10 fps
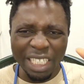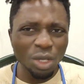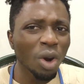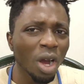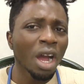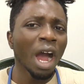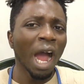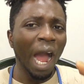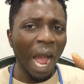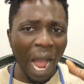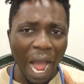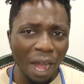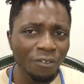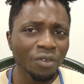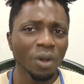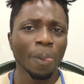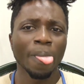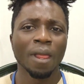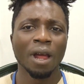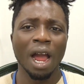They don't have
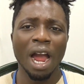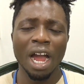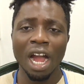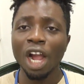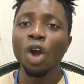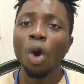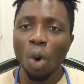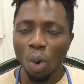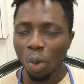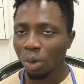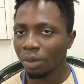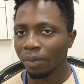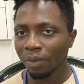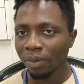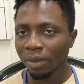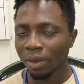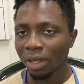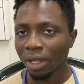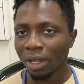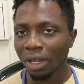a goal.
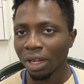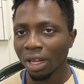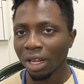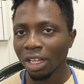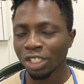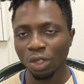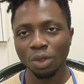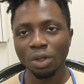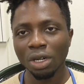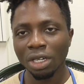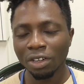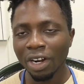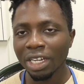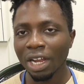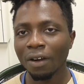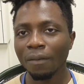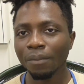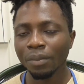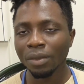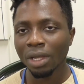So right
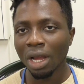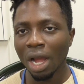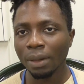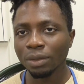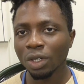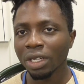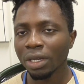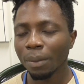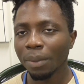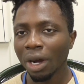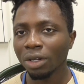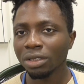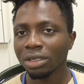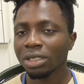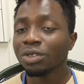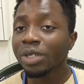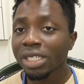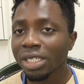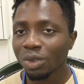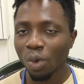now, I'm talking about the
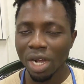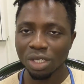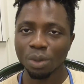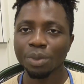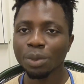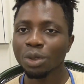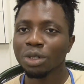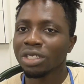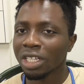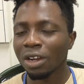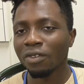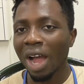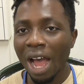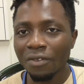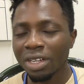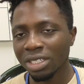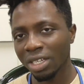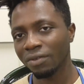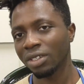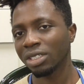reason why some people don't think of having
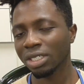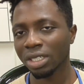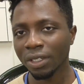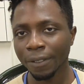savings.